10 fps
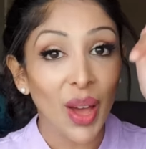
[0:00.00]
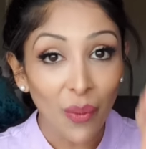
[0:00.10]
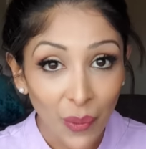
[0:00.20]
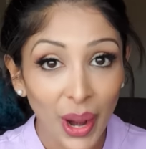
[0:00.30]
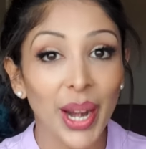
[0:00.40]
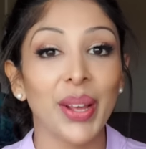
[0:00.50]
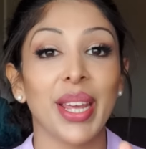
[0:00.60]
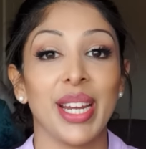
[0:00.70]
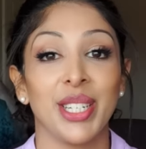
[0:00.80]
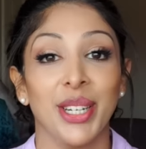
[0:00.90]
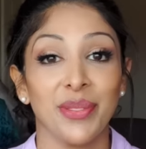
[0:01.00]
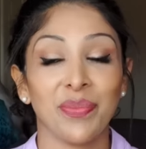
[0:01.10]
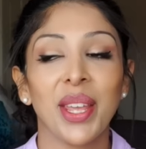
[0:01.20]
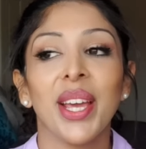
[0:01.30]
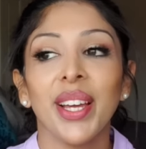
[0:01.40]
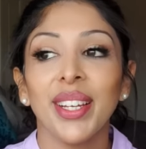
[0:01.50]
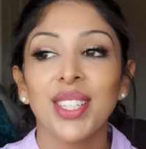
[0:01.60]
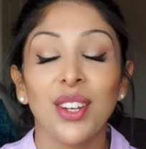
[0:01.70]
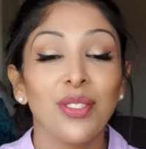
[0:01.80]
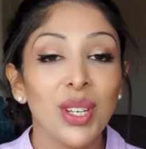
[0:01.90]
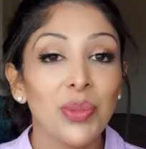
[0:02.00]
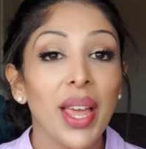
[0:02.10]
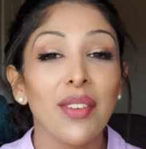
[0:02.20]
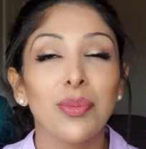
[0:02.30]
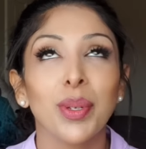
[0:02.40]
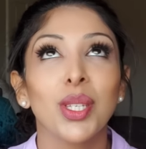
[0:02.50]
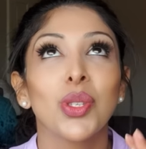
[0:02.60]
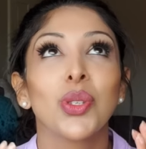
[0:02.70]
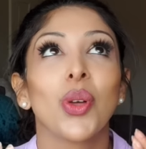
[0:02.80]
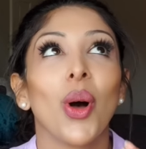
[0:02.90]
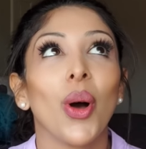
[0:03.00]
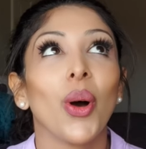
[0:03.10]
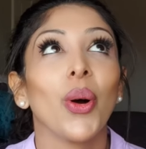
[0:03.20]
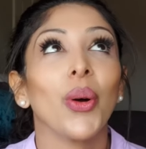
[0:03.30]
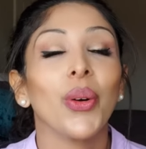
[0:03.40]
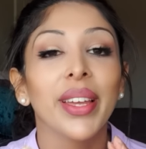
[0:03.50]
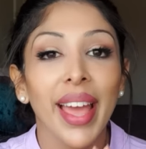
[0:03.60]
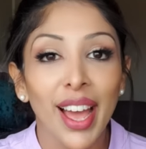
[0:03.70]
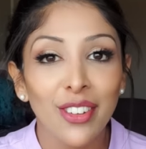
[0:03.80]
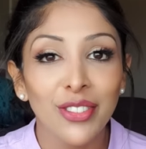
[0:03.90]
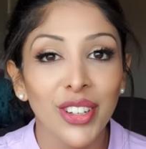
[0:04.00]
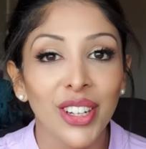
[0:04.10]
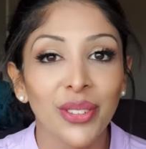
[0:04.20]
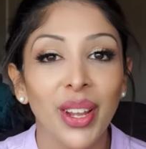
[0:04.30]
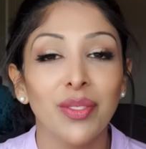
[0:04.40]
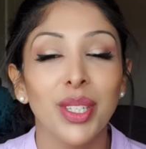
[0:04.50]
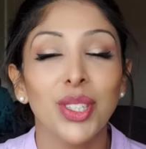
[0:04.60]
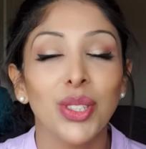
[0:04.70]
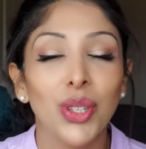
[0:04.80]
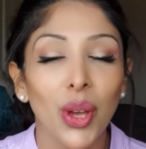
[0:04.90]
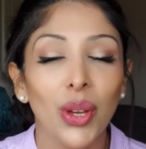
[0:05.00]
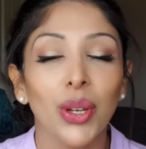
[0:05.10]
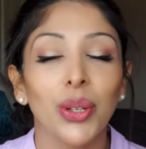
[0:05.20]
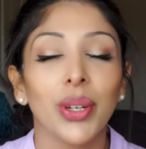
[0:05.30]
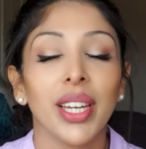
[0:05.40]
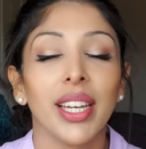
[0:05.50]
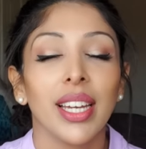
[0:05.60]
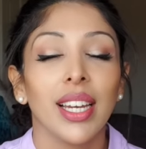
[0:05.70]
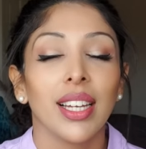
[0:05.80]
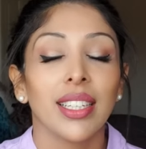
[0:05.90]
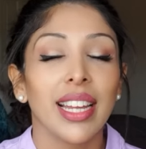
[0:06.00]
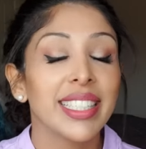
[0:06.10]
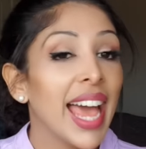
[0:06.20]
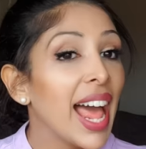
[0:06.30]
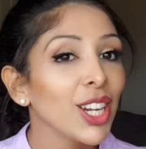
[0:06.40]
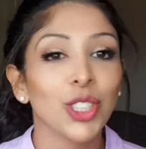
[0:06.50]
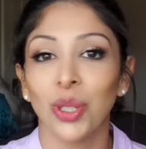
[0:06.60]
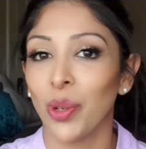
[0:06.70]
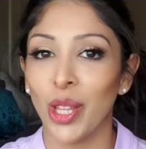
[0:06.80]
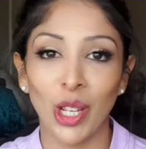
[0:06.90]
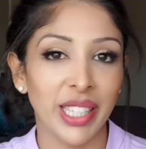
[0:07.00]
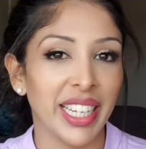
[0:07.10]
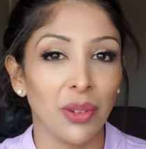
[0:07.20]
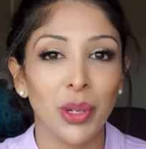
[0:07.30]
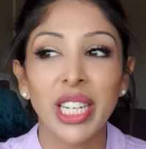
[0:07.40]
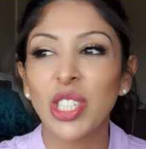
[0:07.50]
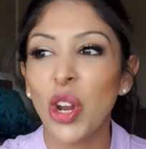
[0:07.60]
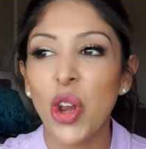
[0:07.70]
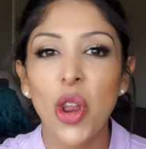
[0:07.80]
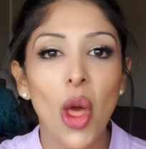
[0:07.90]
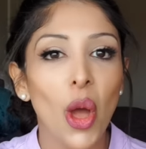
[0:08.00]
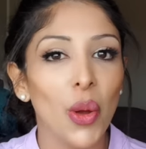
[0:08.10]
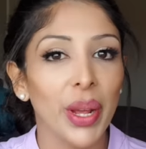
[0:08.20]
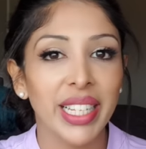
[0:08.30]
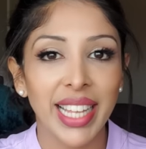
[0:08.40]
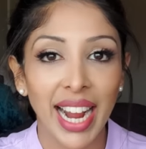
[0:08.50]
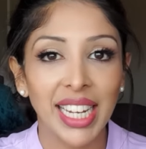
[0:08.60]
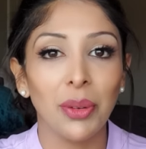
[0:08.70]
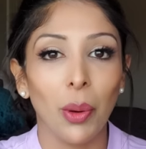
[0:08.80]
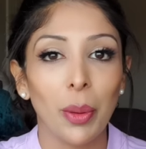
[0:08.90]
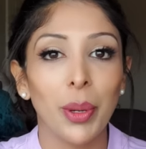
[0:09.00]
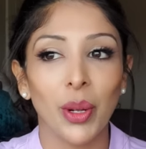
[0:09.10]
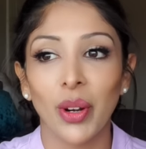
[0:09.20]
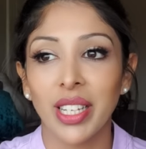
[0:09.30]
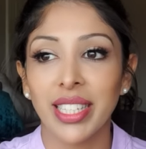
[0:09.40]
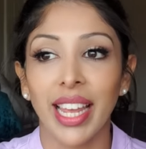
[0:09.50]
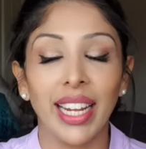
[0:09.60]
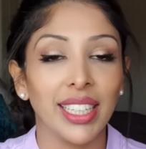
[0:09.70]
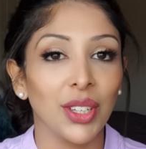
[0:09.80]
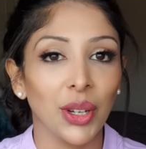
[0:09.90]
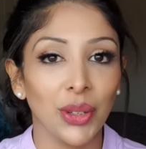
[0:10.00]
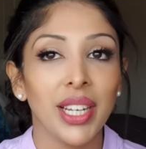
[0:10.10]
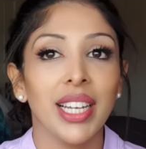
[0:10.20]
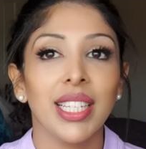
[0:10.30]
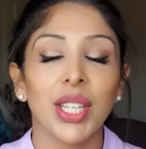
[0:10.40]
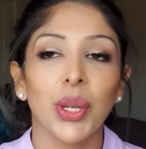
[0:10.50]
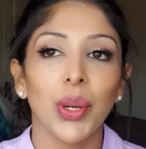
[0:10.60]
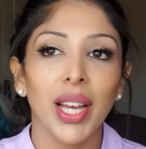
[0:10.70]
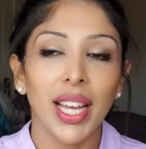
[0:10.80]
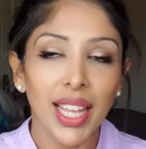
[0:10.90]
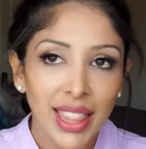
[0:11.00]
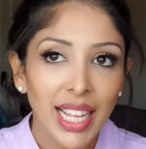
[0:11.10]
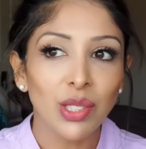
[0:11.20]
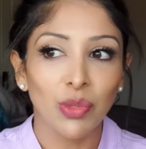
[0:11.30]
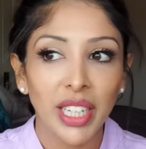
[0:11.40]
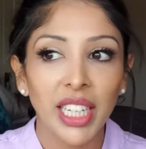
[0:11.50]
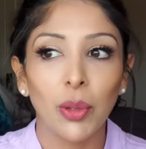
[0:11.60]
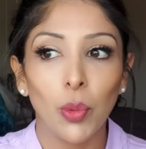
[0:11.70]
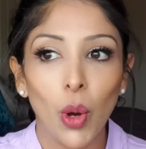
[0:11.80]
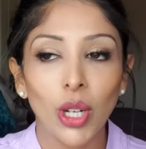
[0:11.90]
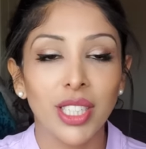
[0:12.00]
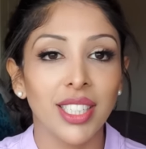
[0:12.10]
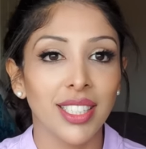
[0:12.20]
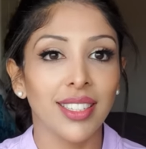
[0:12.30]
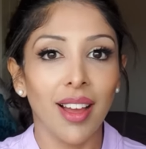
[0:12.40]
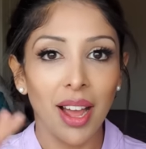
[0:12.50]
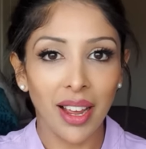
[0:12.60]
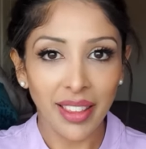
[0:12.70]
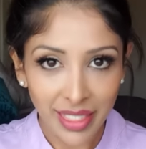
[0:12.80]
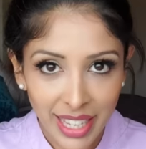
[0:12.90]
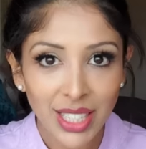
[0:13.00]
that one location. So for us, we have to be so careful. We have to be so intelligent with our skin. We need to know exactly what we're putting on our skin, you know? So that's really what this